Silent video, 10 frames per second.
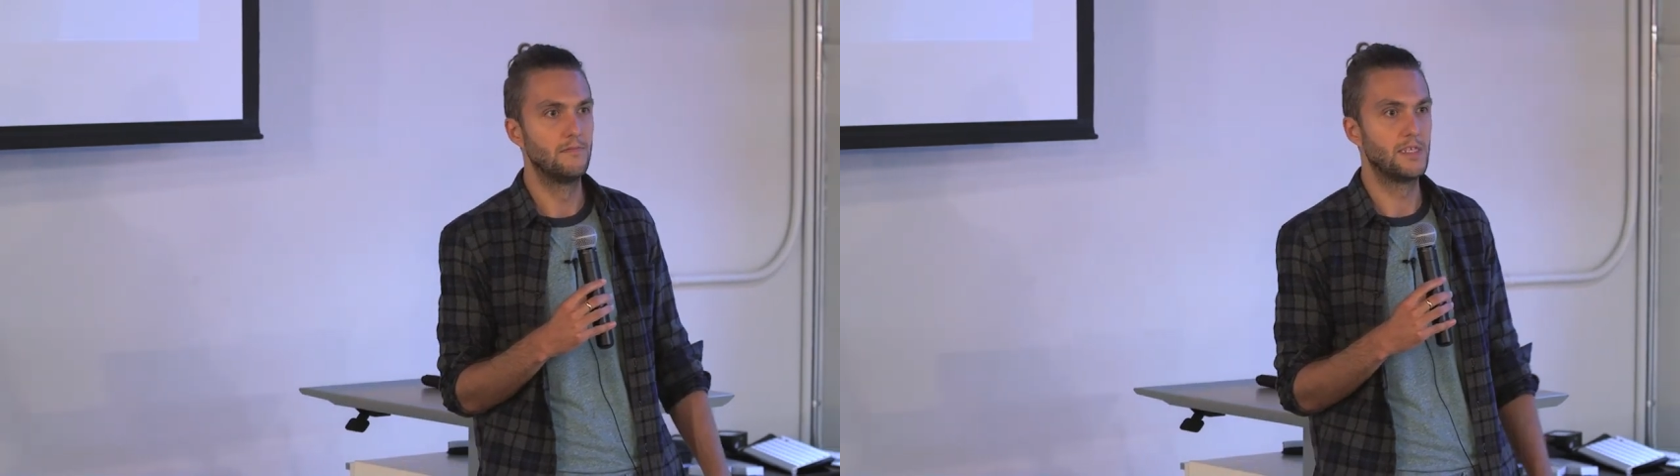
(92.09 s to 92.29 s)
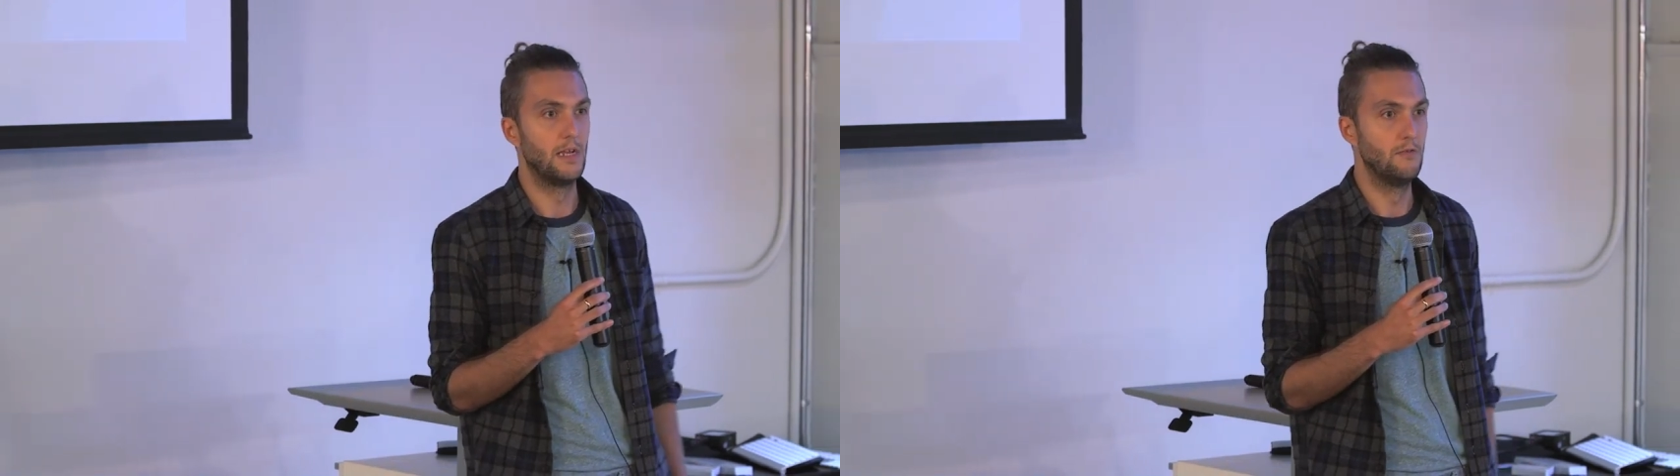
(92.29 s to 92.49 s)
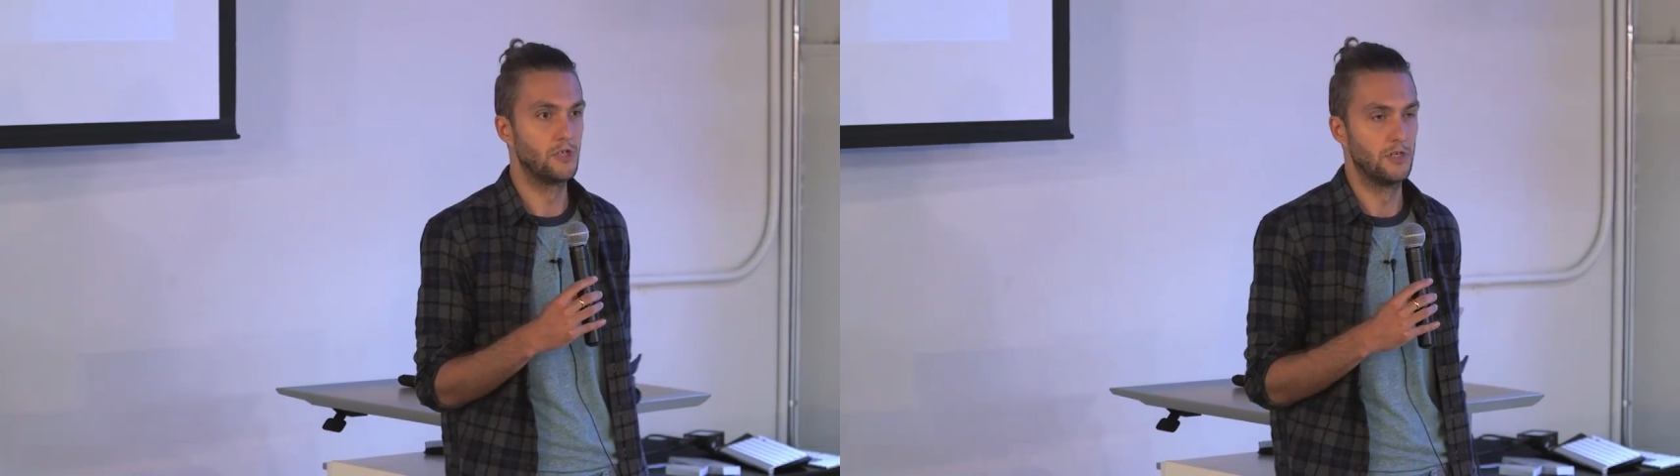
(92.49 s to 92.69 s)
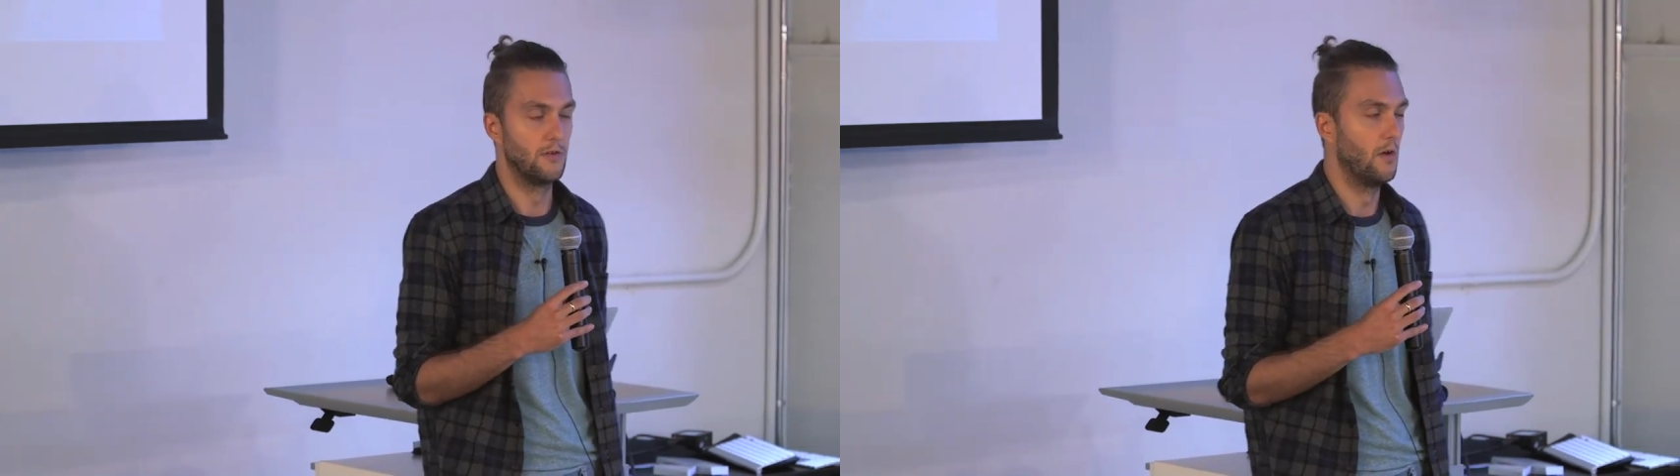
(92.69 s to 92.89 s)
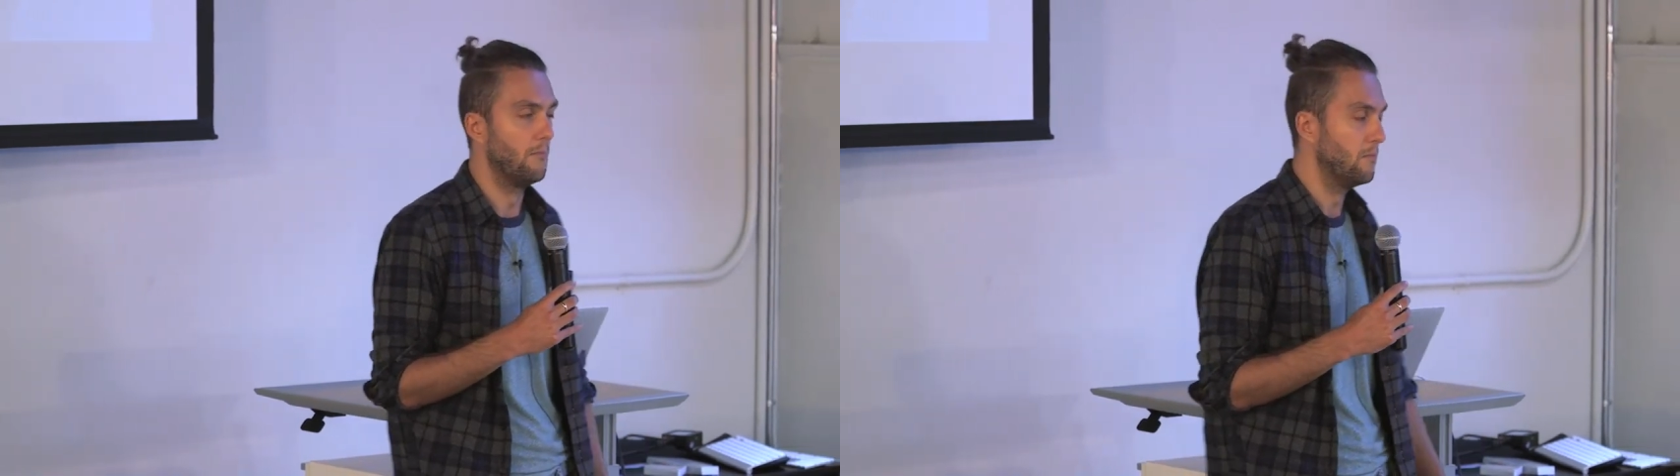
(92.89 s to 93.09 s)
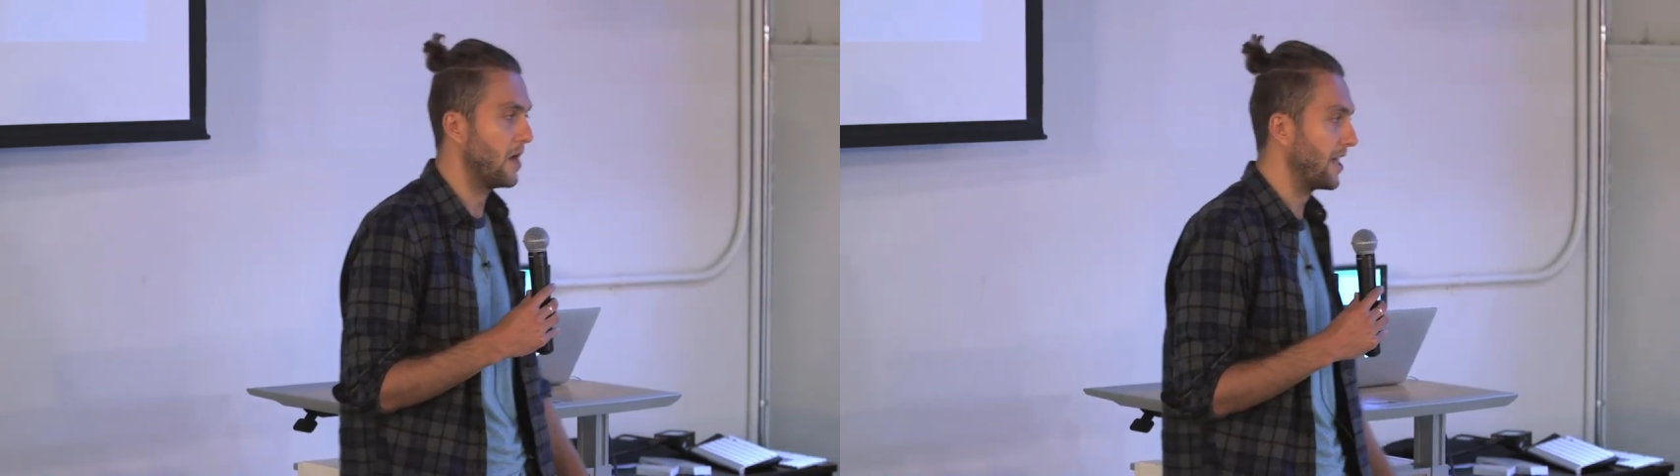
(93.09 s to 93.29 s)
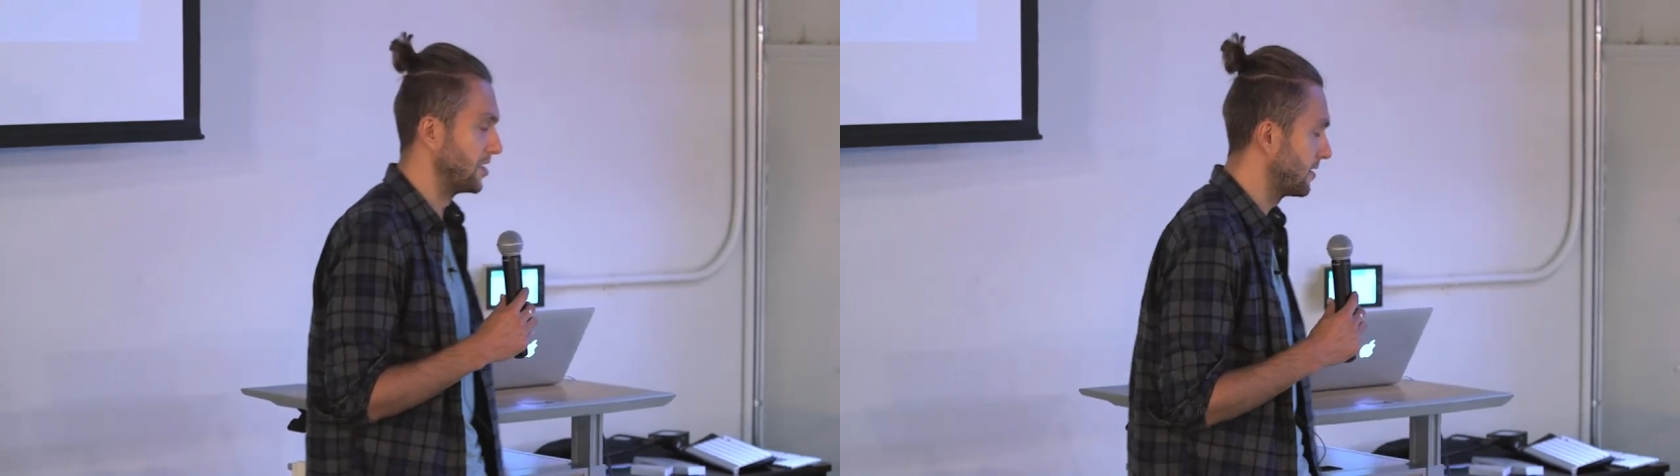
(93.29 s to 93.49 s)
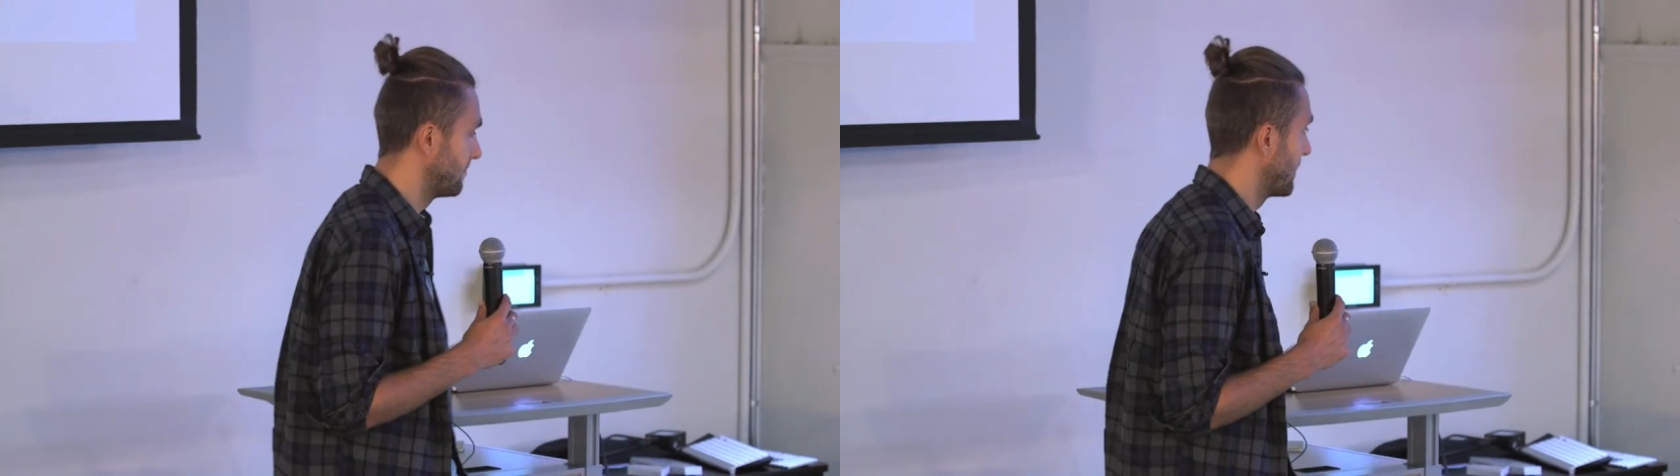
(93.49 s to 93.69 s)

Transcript: solution or project.